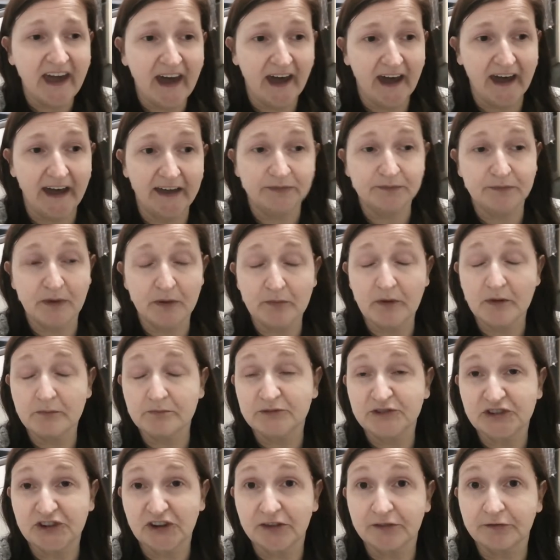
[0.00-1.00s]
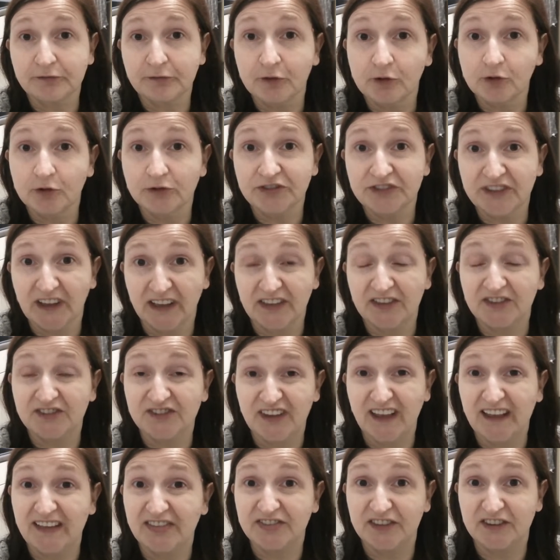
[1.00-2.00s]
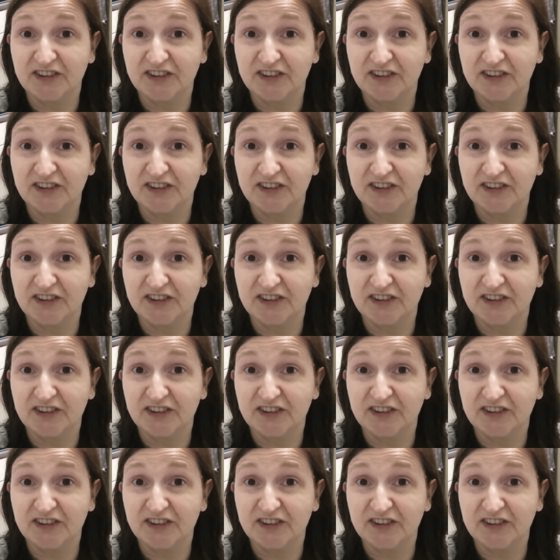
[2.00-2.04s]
And my mum's just phoned and said